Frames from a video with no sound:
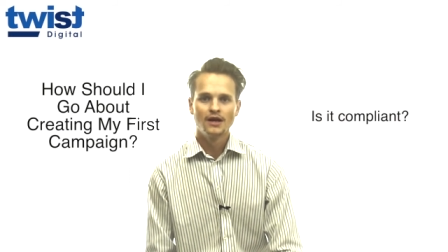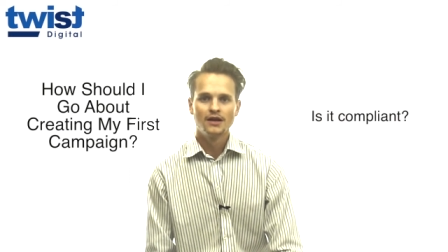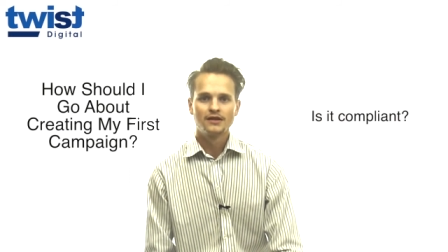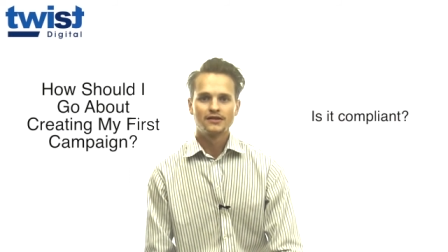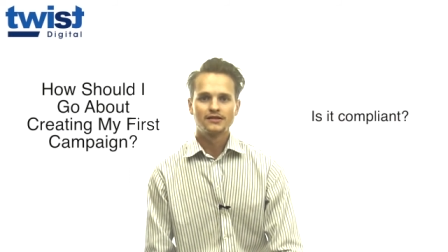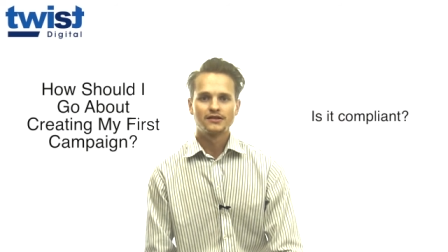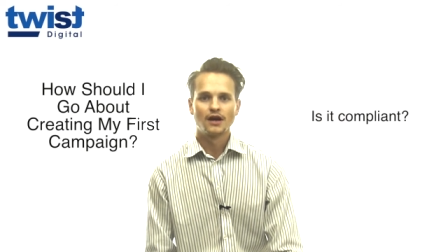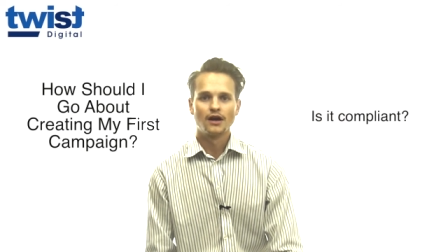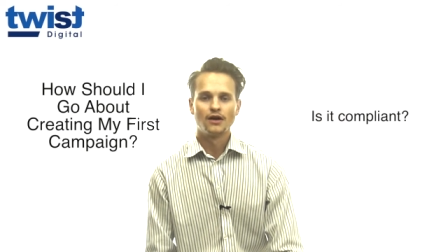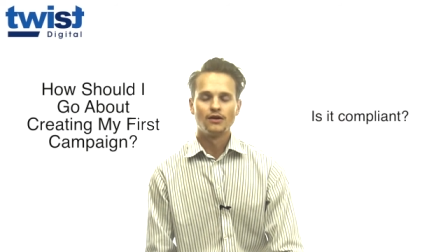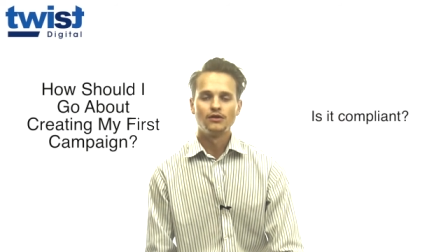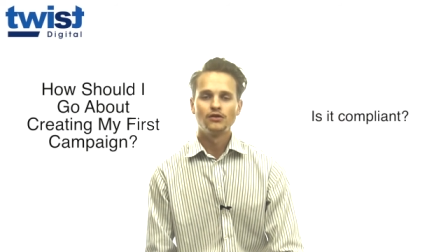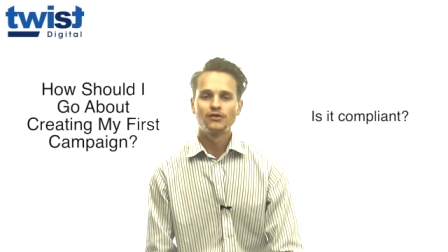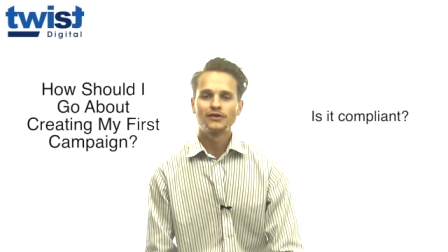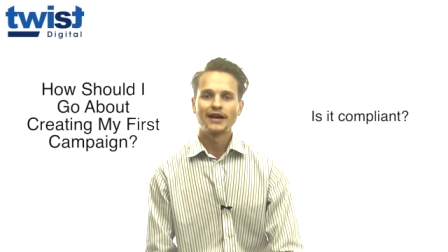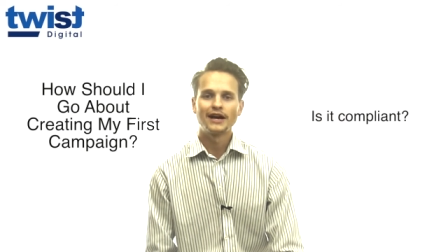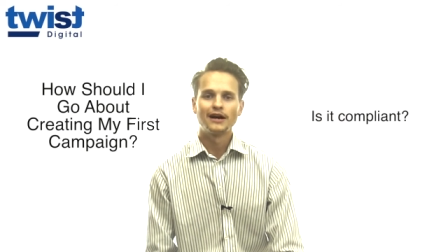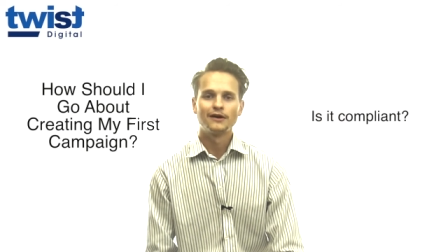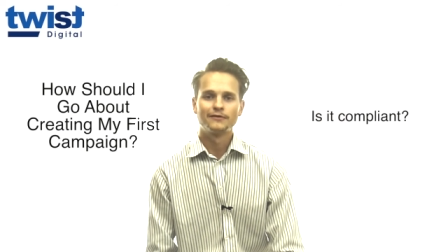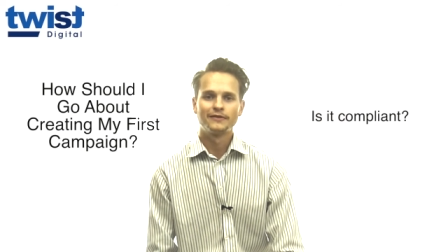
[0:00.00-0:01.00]
So
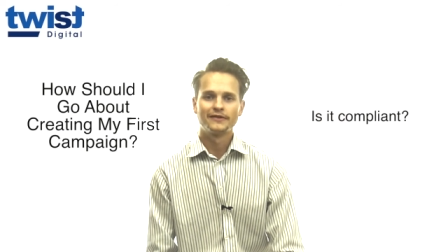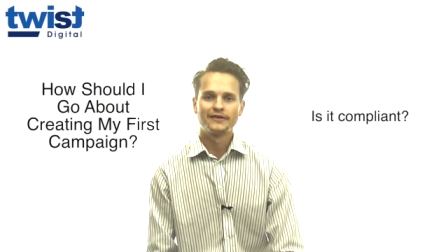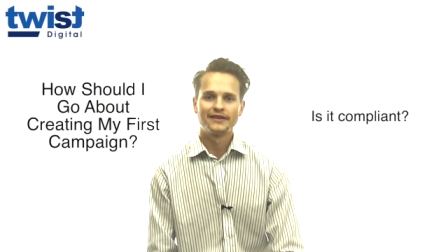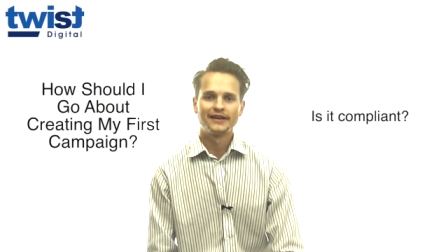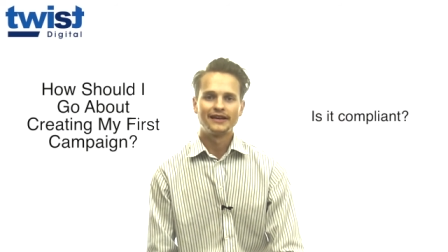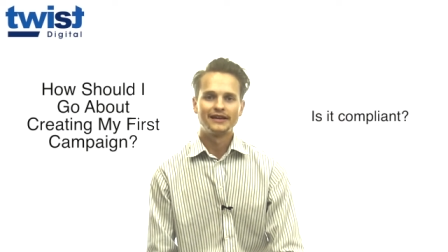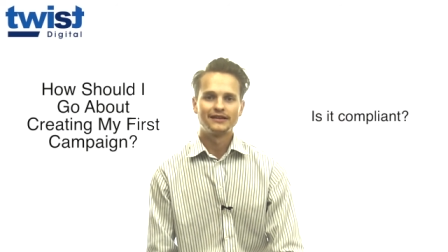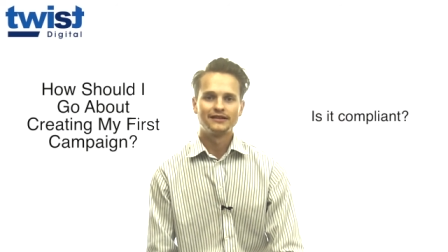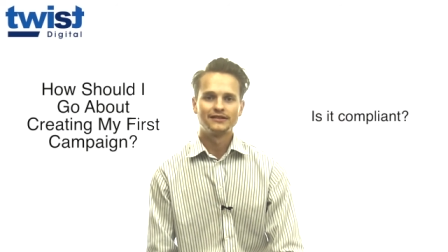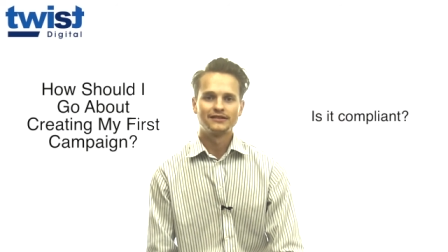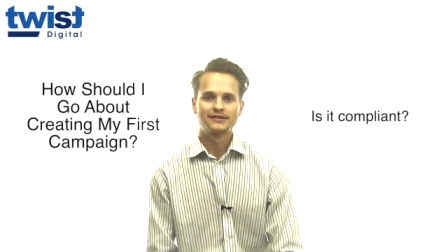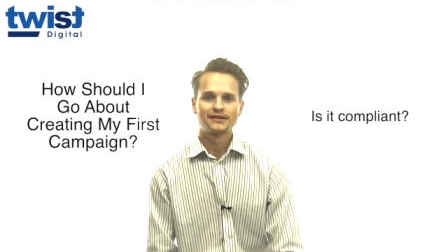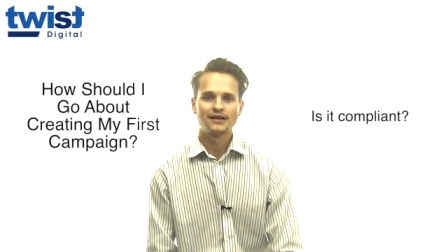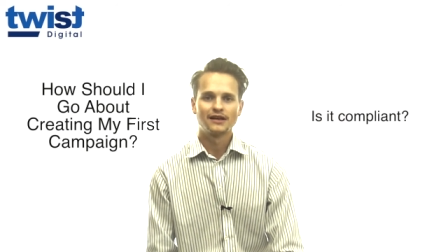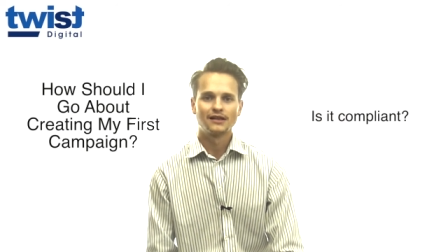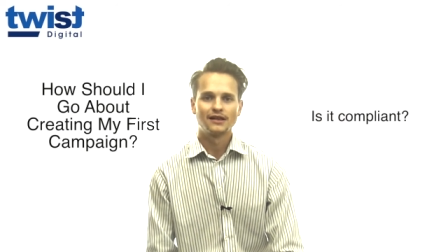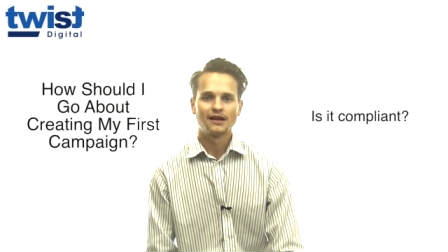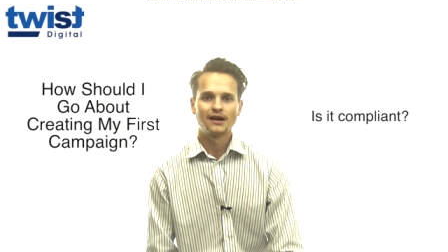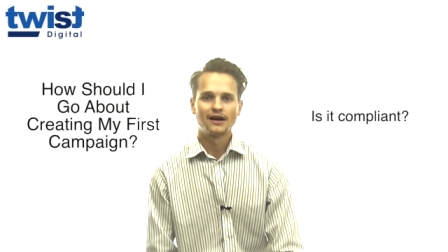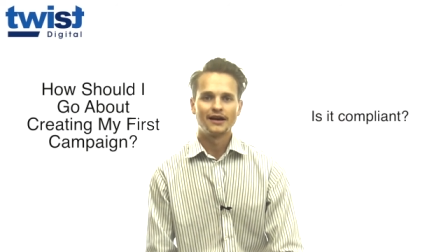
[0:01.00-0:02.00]
look out for things
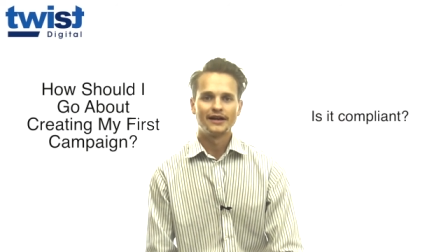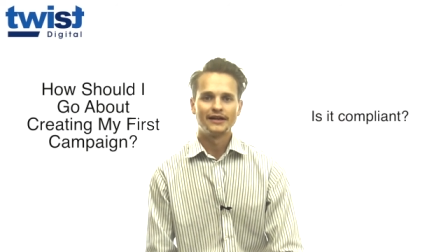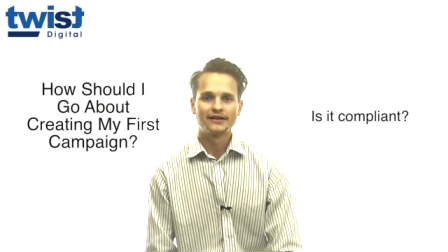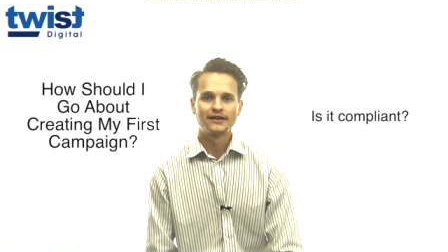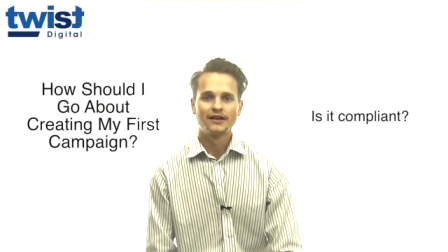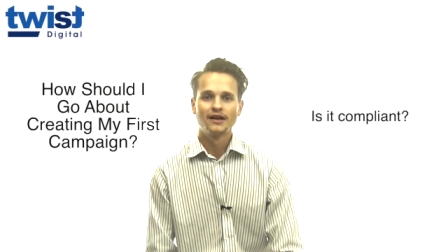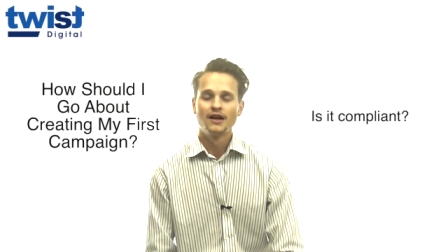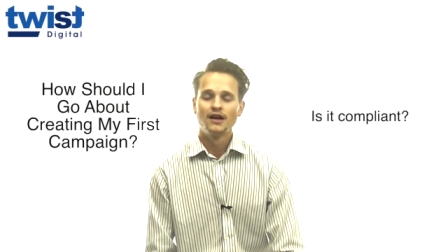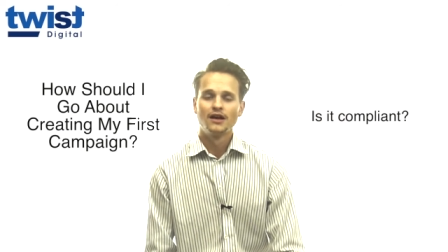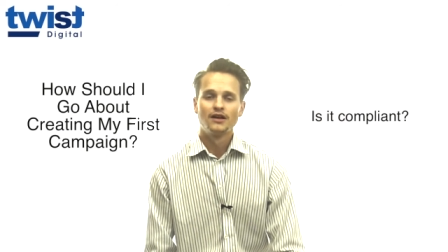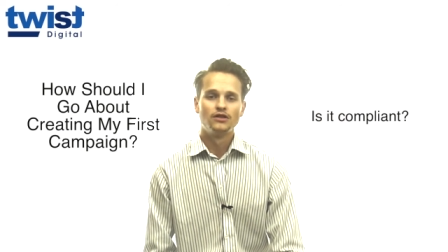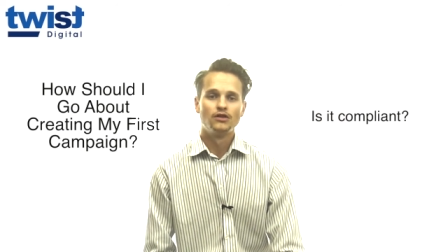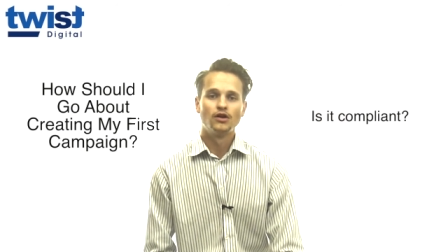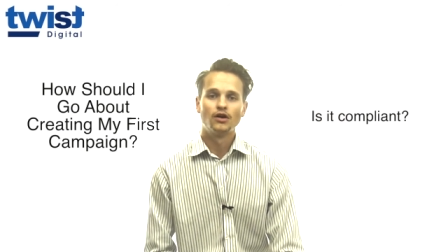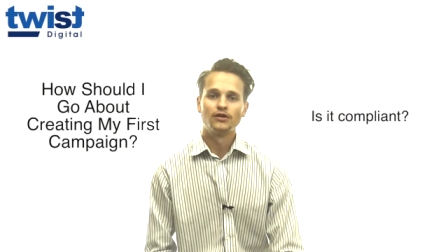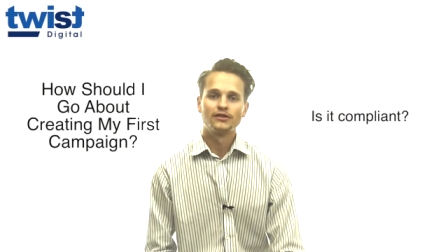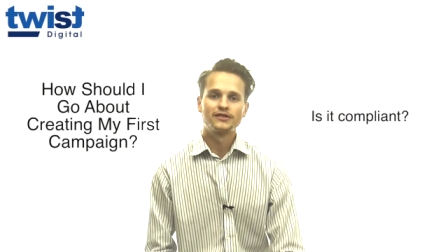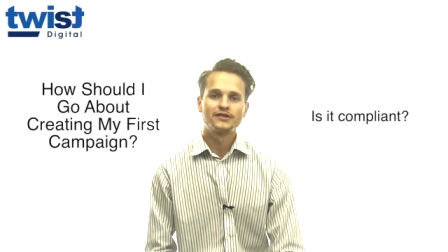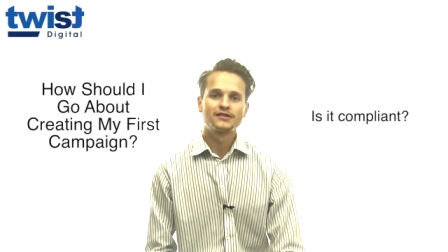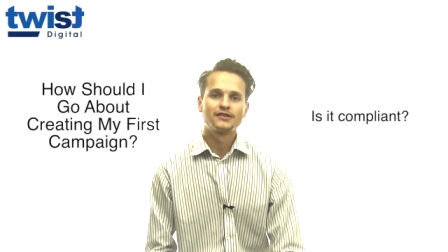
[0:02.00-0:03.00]
like
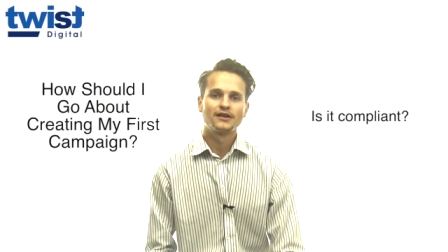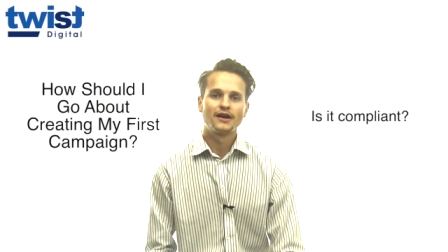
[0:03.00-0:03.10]
not